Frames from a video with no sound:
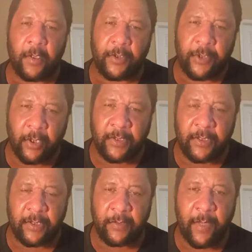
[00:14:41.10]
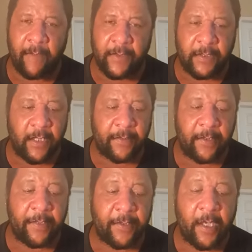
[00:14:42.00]
circumcision profits
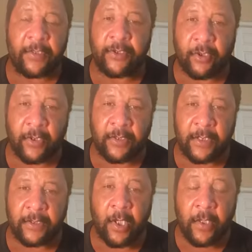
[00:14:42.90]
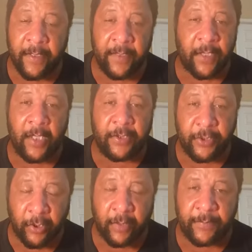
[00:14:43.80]
nothing, neither uncircumcision, neither
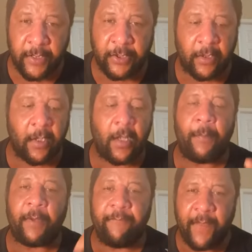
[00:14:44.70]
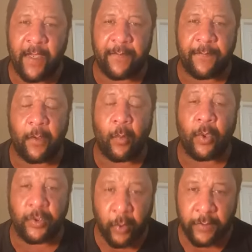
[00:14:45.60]
uncircumcision, but faith,
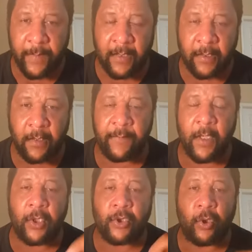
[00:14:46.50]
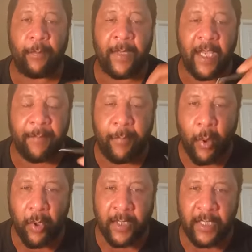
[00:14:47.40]
which works by love. So being
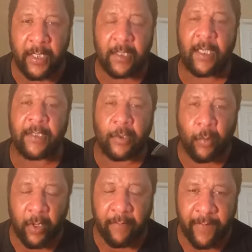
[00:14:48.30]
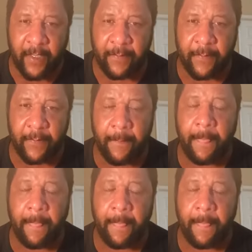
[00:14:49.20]
born again is a work of faith.